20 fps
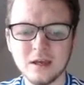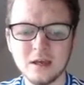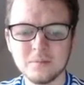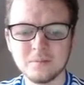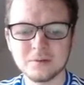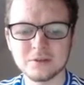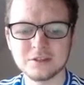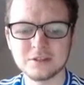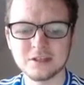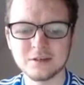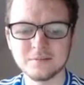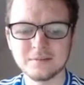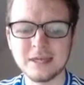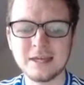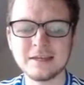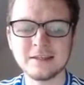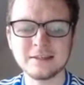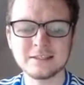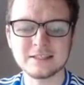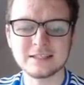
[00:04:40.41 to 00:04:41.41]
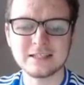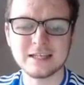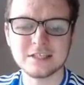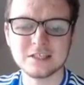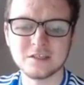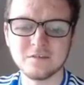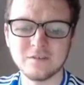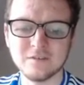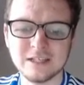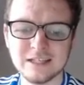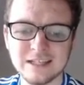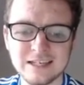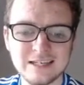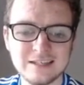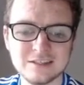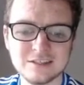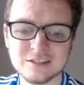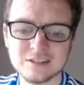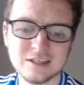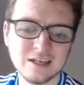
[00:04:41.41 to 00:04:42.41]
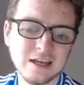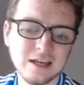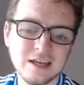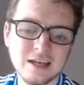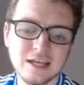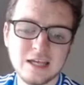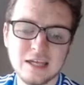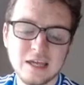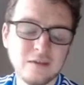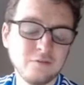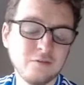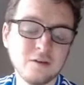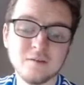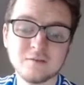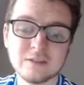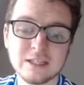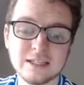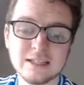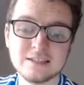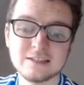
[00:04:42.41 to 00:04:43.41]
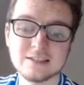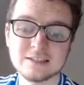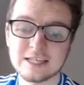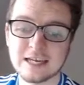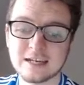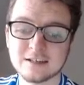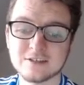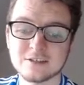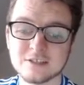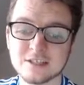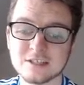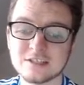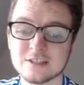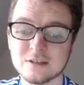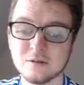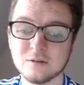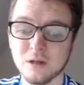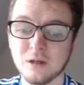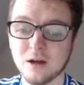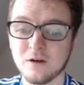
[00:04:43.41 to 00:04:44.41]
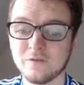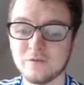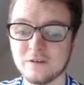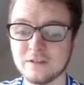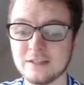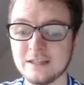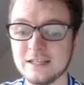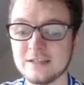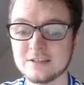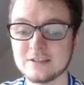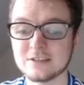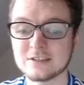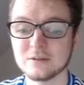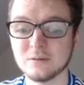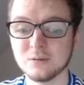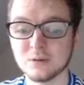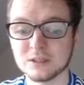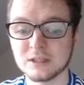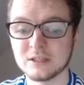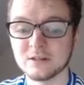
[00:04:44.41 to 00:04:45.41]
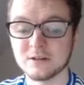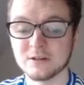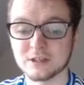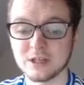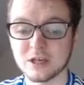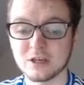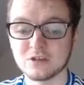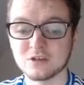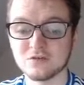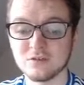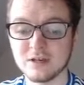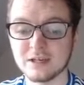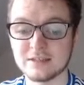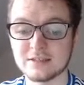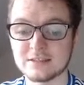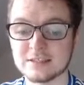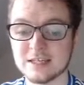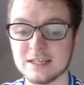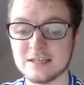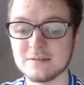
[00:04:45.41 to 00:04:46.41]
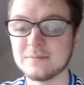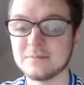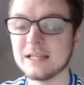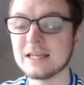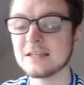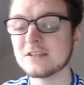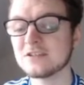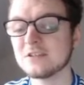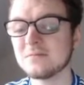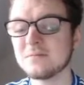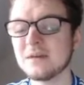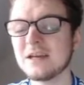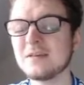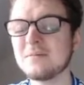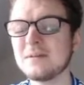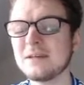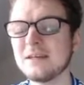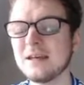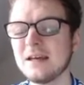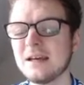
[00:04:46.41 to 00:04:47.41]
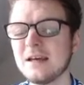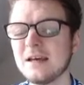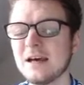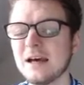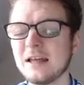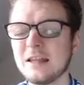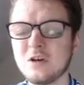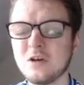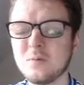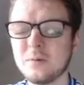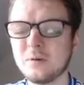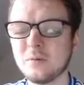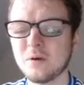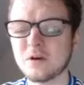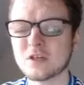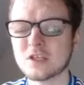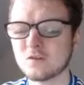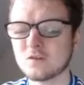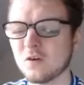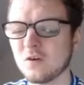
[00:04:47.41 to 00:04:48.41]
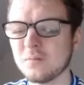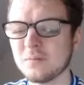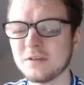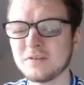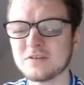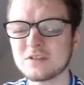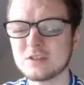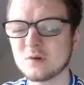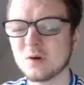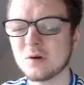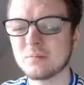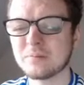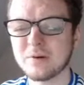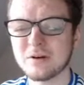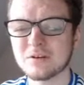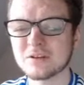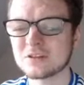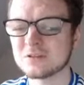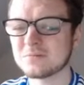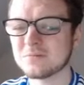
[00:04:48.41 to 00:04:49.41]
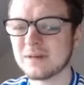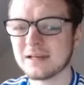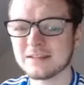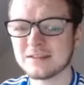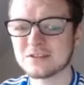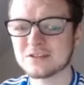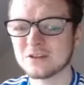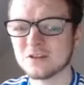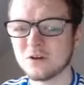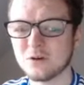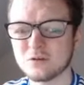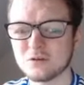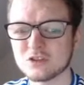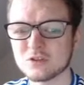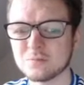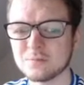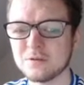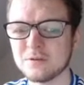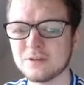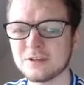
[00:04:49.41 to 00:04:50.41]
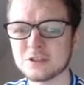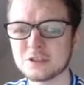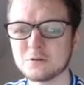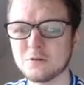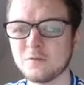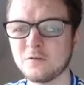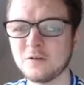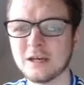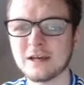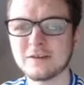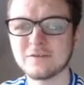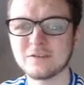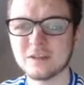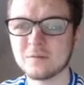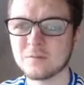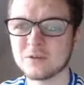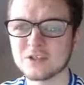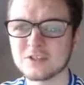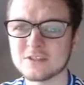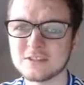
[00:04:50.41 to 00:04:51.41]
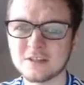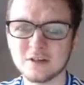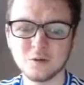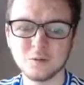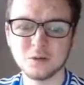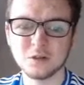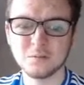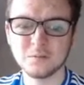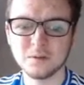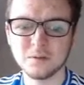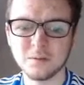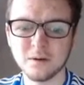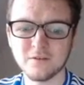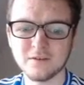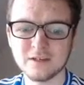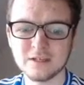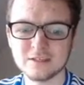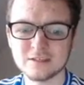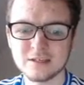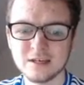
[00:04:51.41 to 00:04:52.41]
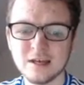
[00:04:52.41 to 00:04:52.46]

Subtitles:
But getting into Leicester v Leeds, if you have the Leeds attackers, you're still laughing. Leeds are still looking like a great team. Leicester maybe a little bit worse form, but you've still got Barnes and Maddison contributing, so if you have them, I still wouldn't be worried.